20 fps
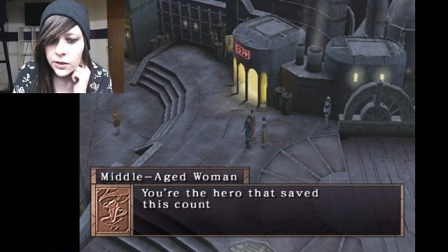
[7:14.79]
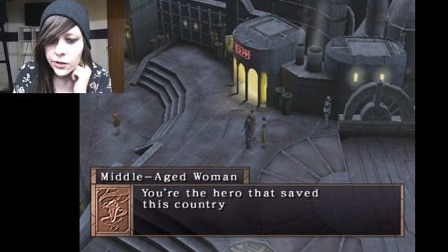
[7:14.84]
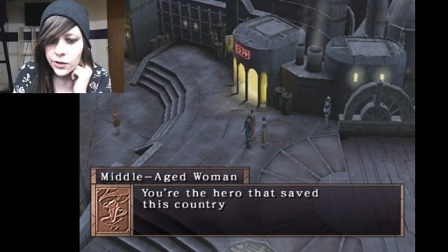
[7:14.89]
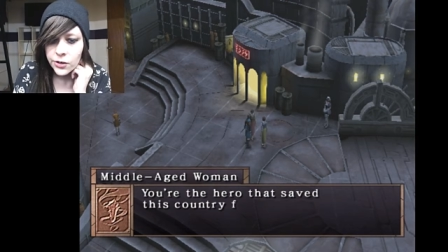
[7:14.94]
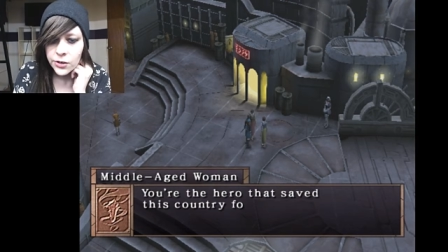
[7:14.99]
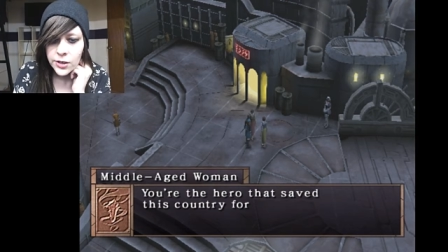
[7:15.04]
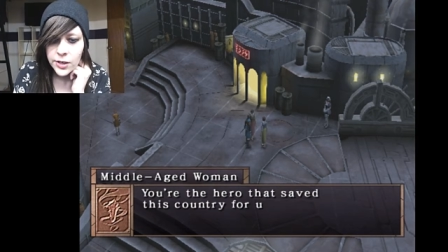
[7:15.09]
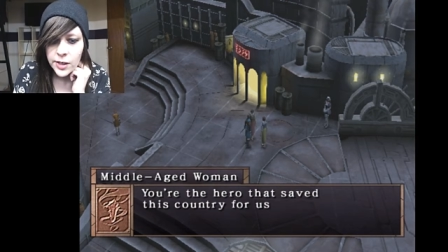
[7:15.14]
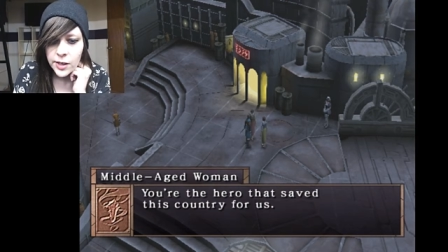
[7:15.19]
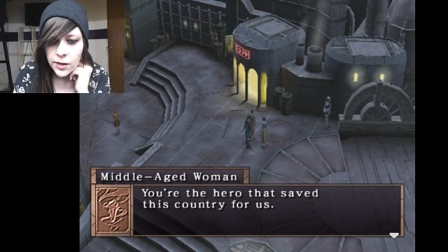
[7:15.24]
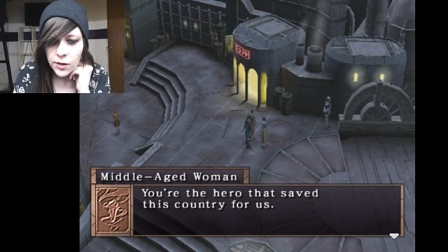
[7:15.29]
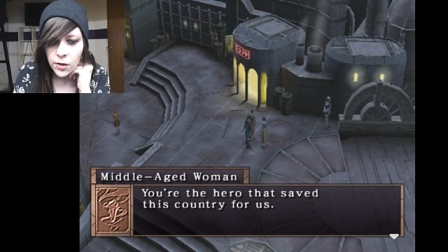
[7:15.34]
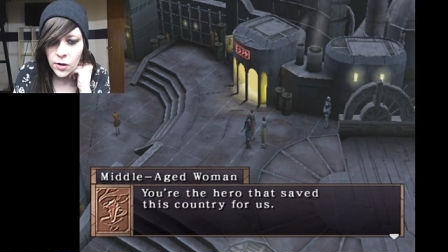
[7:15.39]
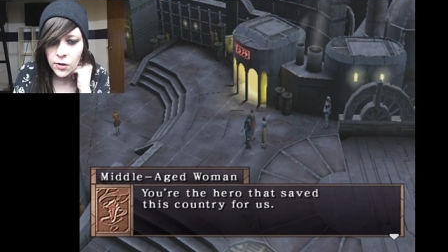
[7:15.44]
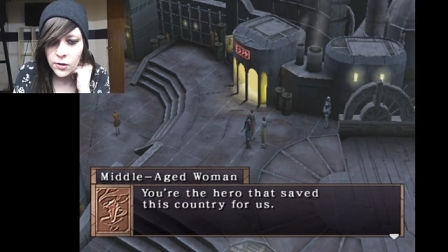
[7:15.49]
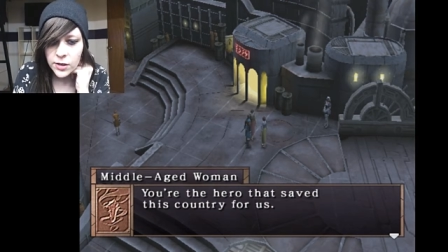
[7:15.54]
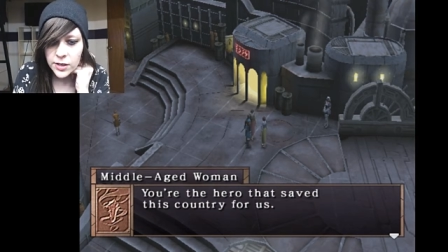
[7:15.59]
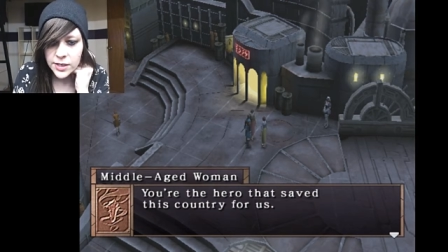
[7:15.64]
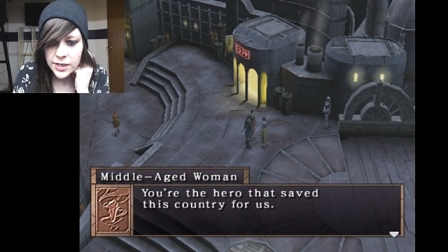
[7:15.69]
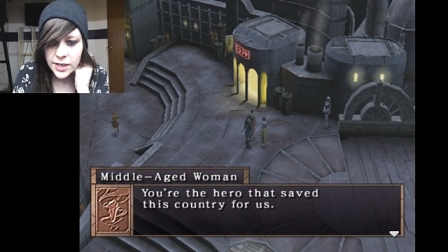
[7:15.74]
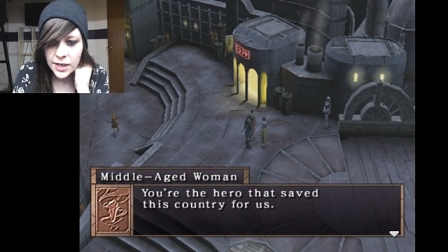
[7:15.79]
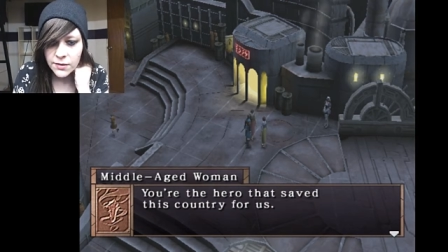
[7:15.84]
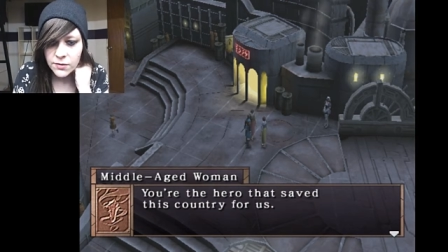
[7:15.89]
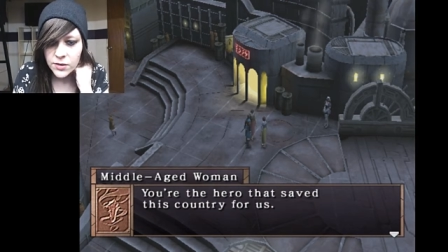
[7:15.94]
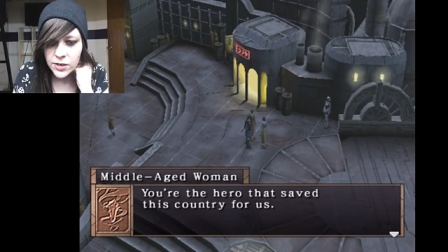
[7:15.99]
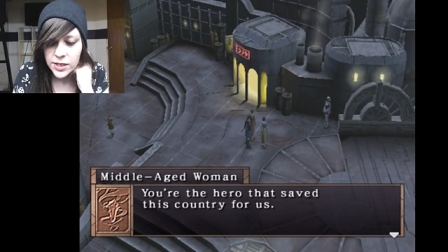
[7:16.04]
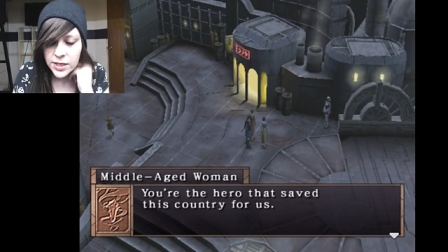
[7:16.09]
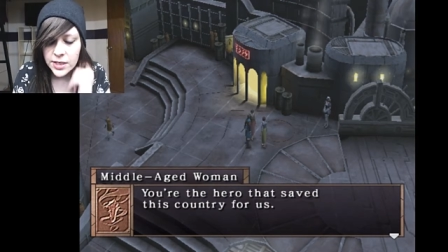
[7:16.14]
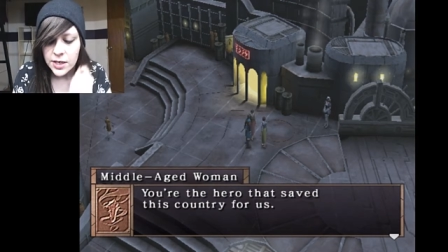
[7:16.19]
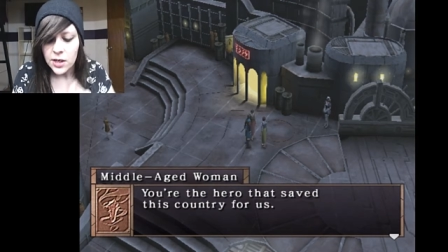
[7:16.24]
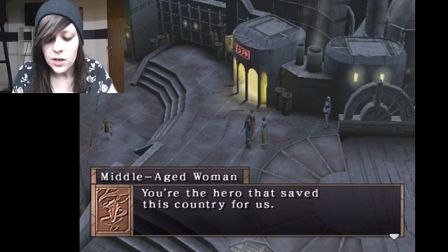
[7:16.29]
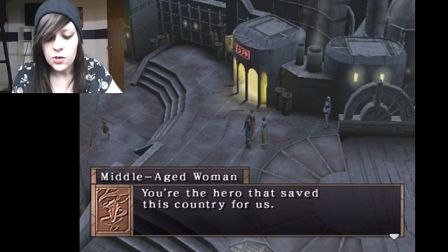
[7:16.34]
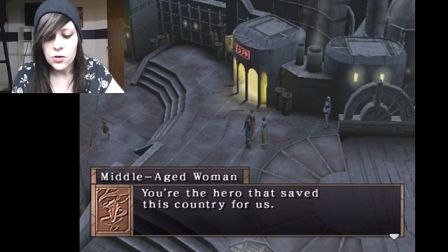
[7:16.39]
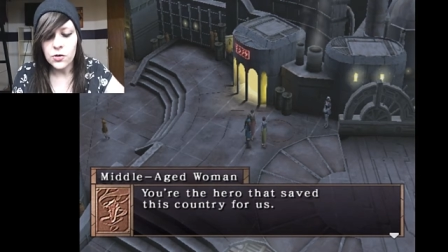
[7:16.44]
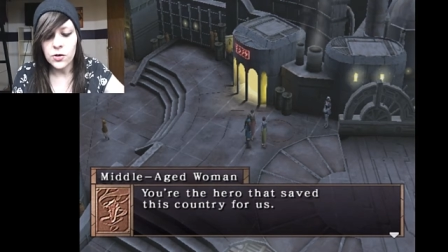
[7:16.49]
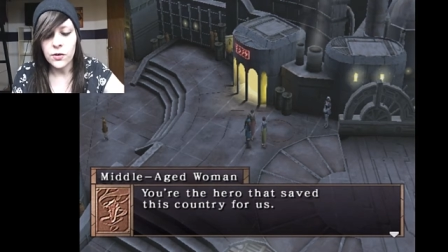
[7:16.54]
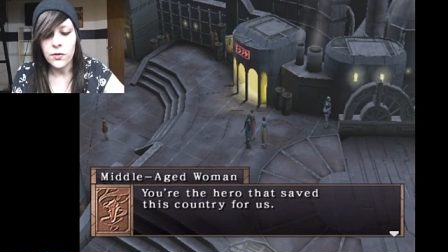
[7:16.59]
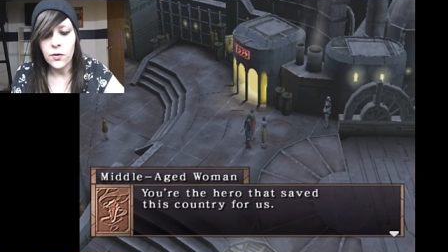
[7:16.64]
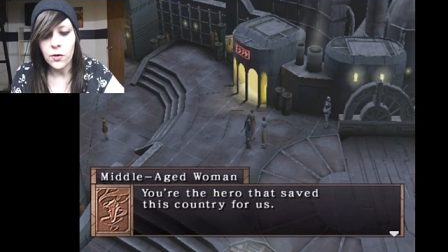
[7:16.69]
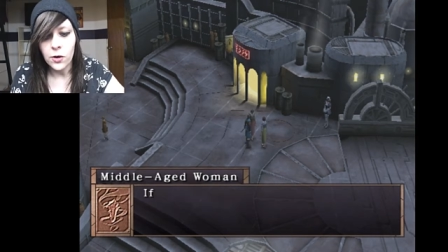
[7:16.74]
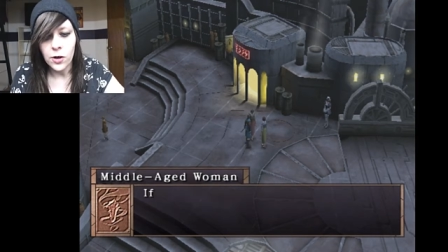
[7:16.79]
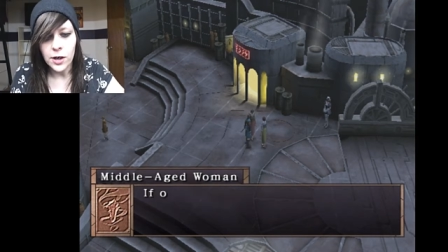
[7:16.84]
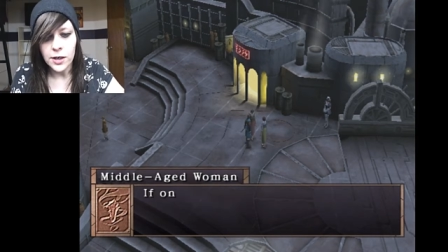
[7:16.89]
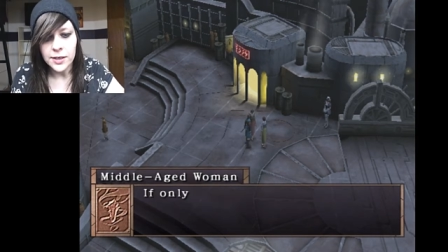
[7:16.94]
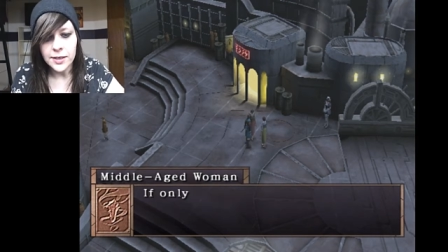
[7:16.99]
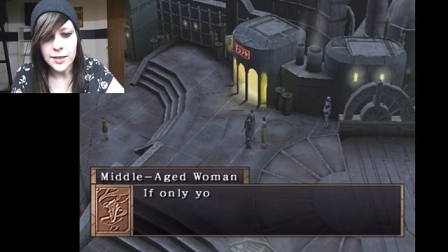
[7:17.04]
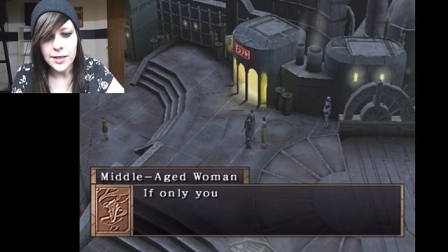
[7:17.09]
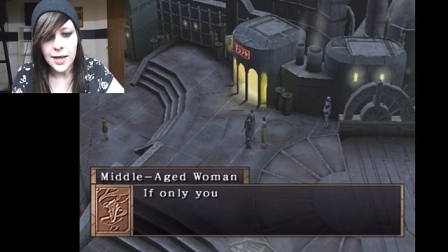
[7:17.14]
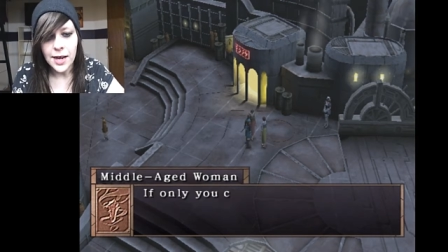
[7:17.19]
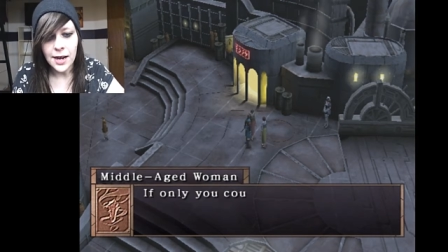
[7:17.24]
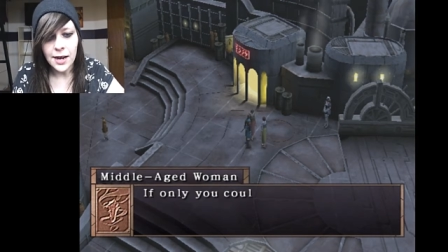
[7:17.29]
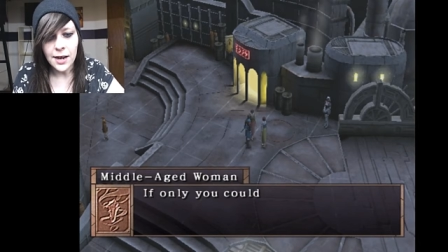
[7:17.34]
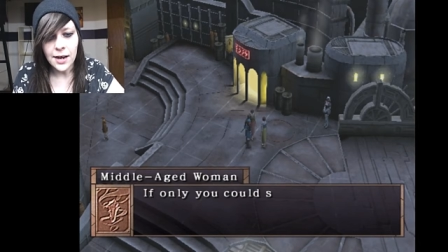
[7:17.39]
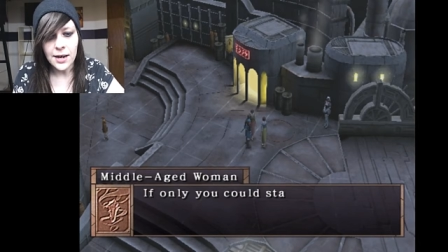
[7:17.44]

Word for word: You're the hero that saved this country for us. That I